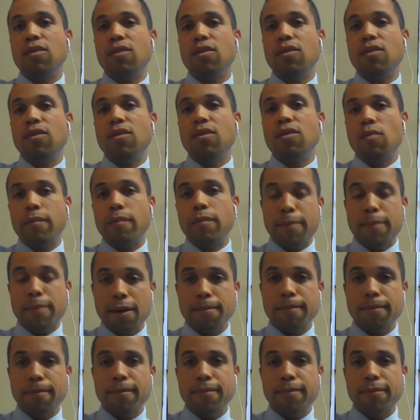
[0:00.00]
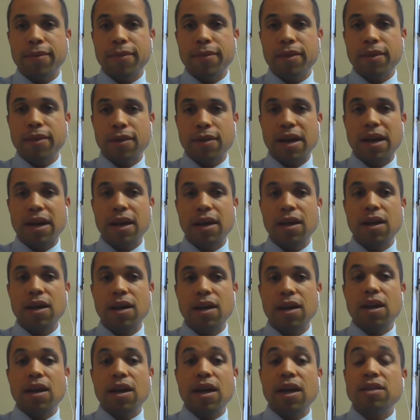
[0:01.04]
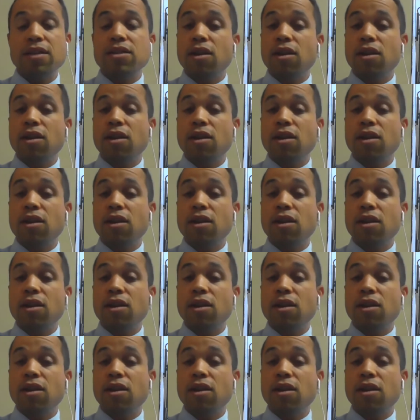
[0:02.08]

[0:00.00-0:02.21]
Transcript: than the one with the pump, okay?